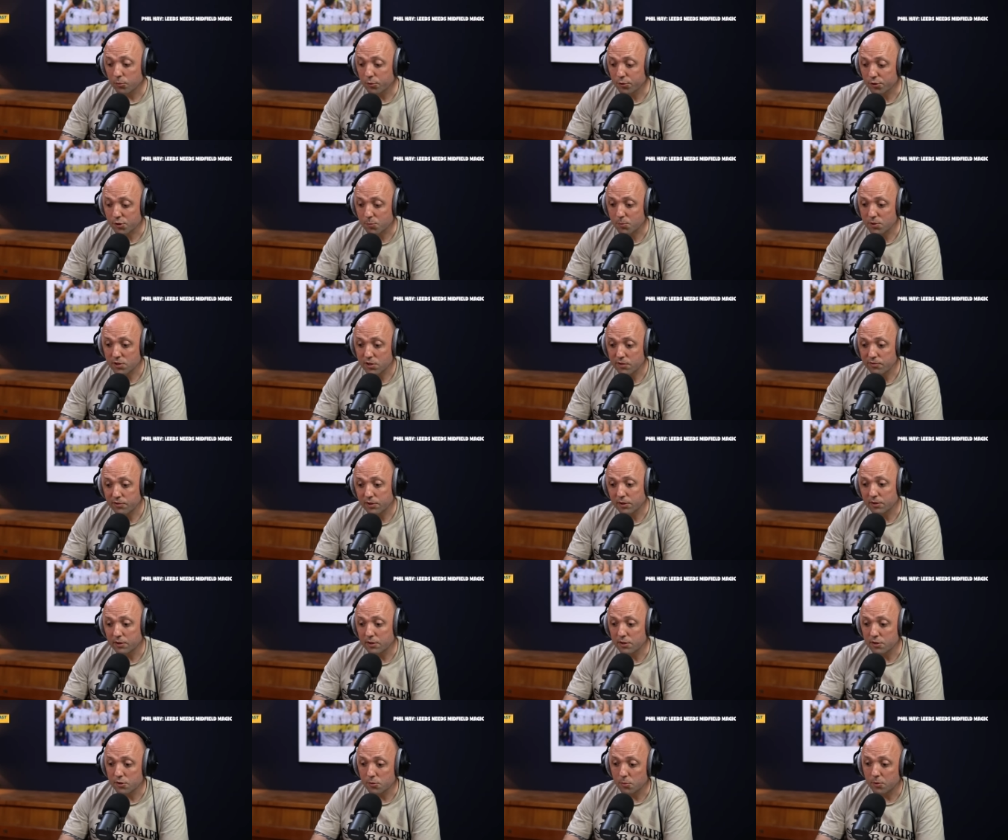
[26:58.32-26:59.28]
more
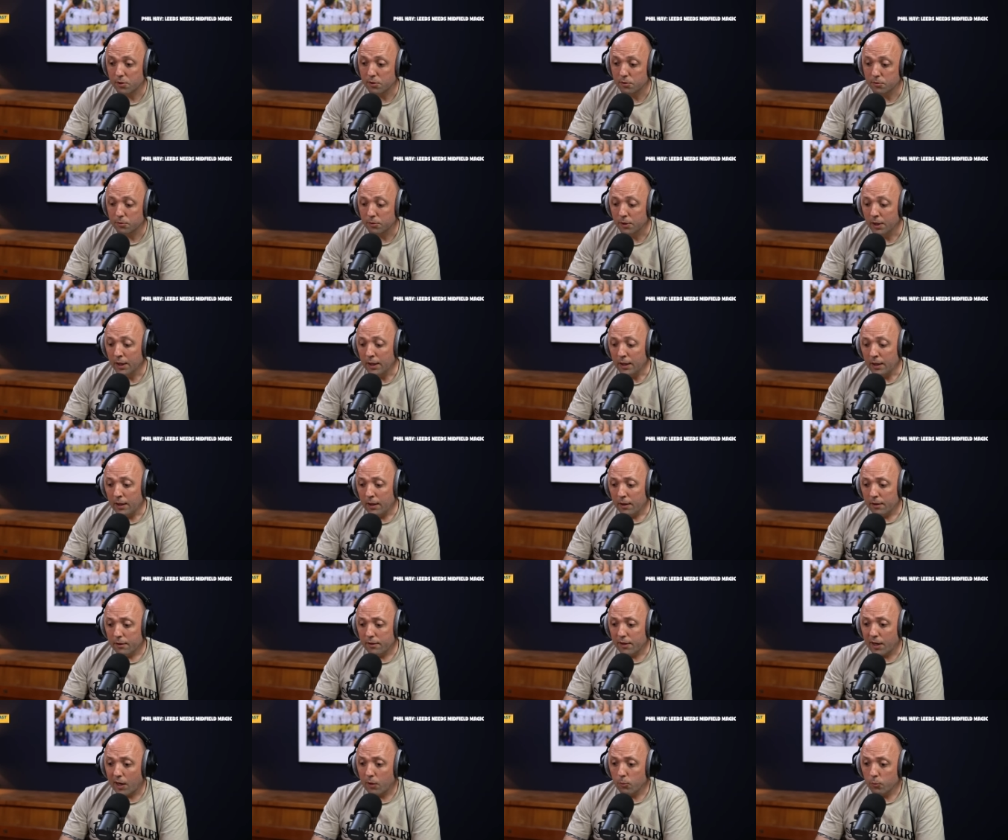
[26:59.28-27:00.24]
specifically as well,
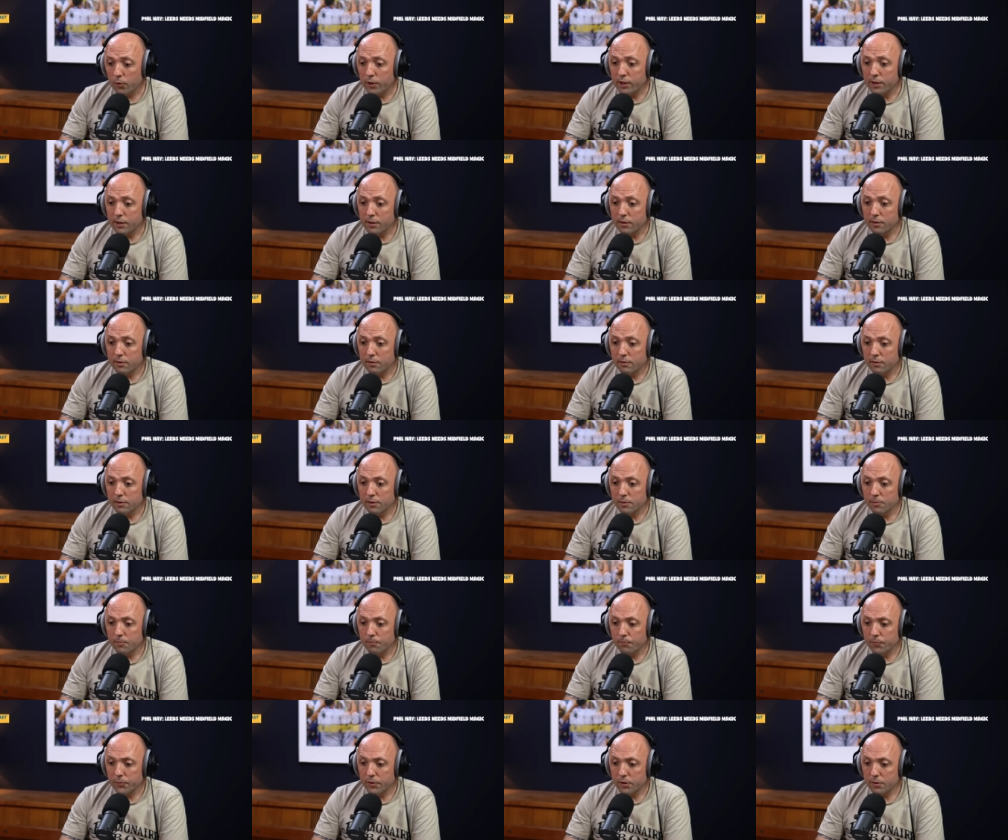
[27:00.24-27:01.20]
that week,
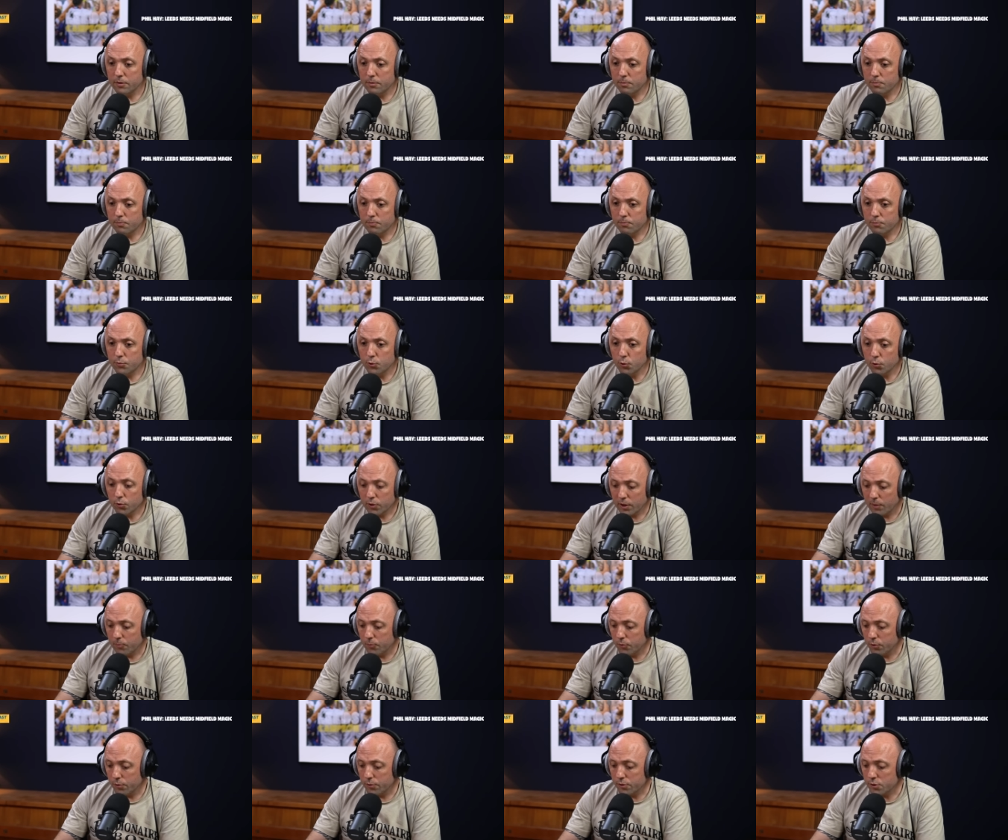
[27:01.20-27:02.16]
the
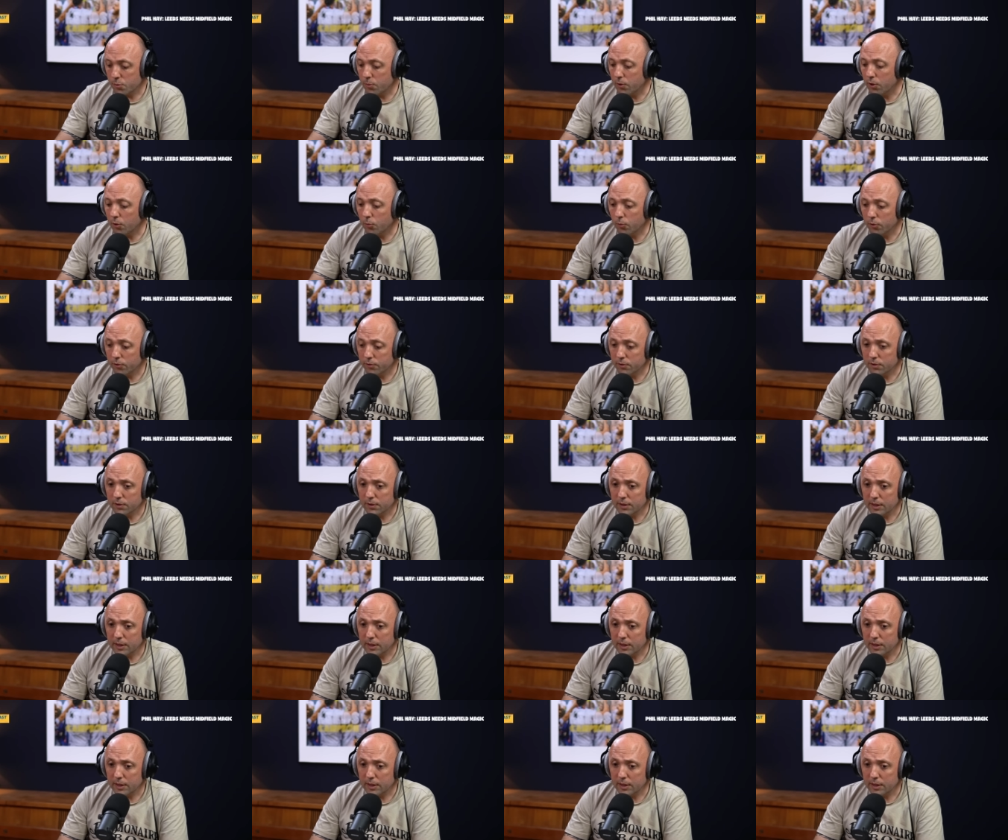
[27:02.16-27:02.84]
programme notes, without wanting to